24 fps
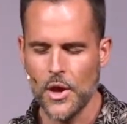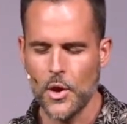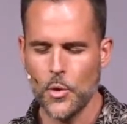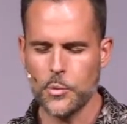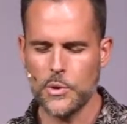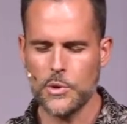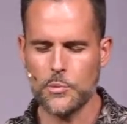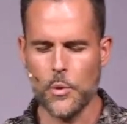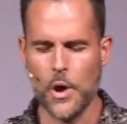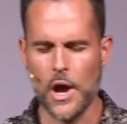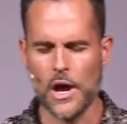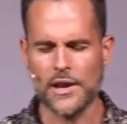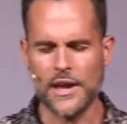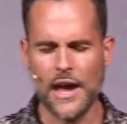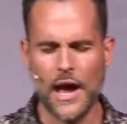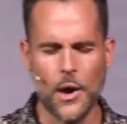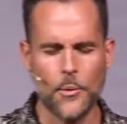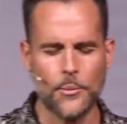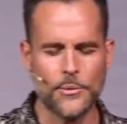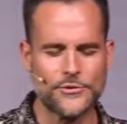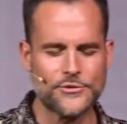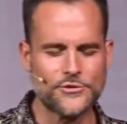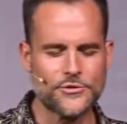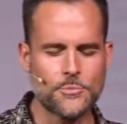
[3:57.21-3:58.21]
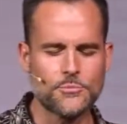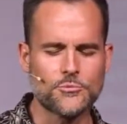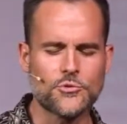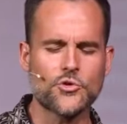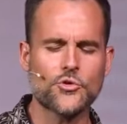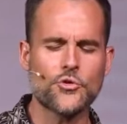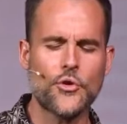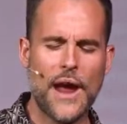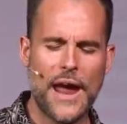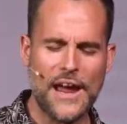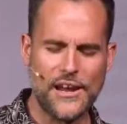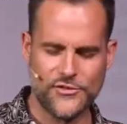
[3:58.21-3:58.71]
we walk out with some
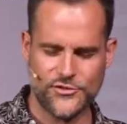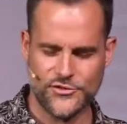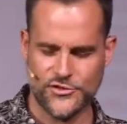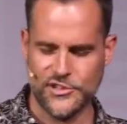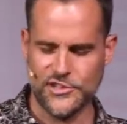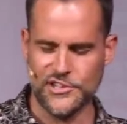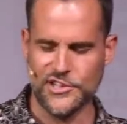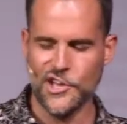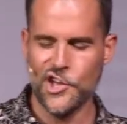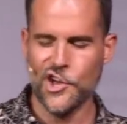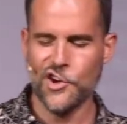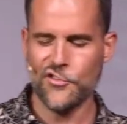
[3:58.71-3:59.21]
traction